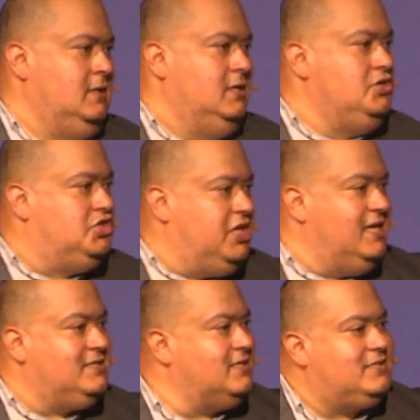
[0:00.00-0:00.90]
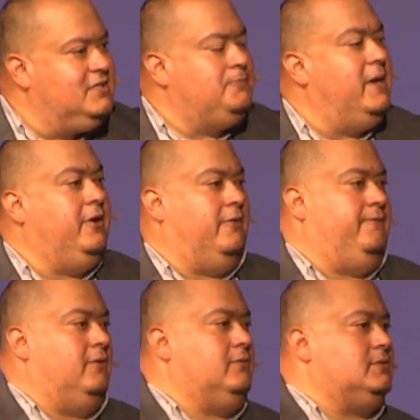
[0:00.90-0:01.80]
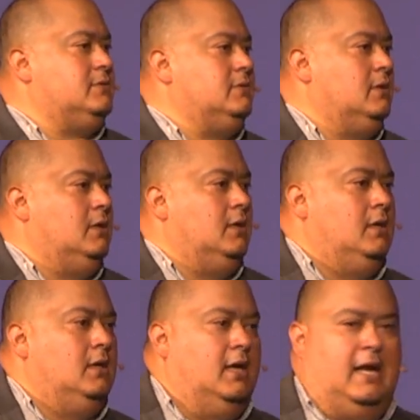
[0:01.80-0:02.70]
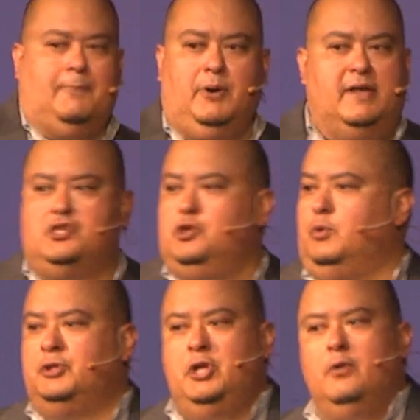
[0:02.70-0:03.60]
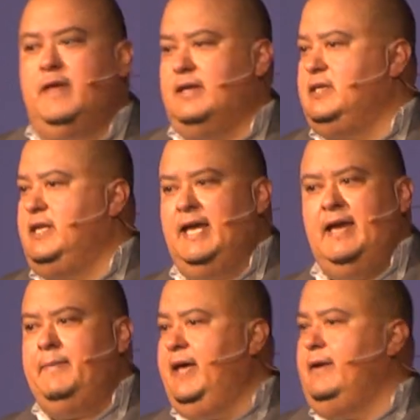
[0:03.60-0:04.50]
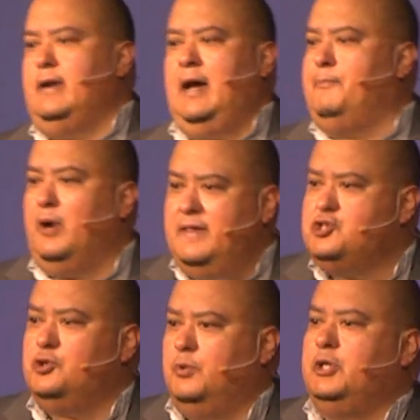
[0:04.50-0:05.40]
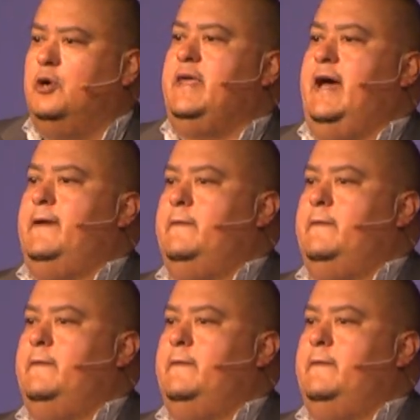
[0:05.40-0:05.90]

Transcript: Jesus is better, folks. And I pray that you will know that today. Amen. I pray that you will know that.